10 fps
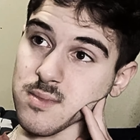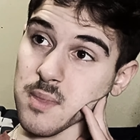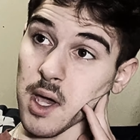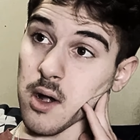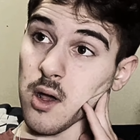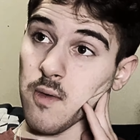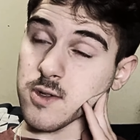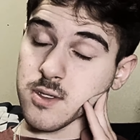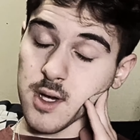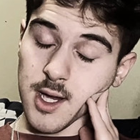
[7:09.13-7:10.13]
I don't know,
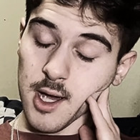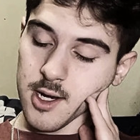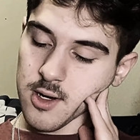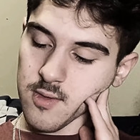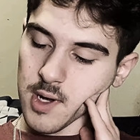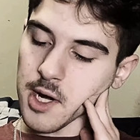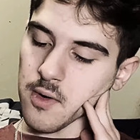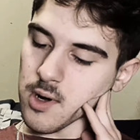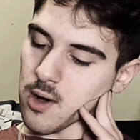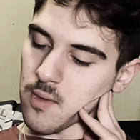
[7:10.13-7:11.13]
I I don't I
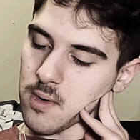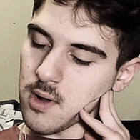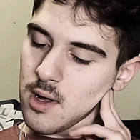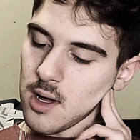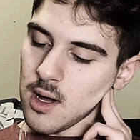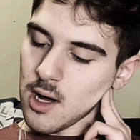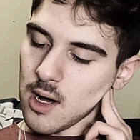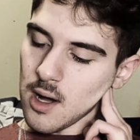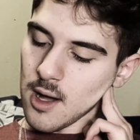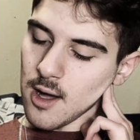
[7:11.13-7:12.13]
don't know.
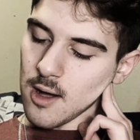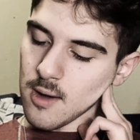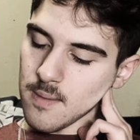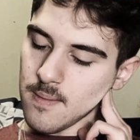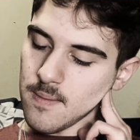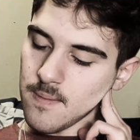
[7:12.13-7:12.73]
Um,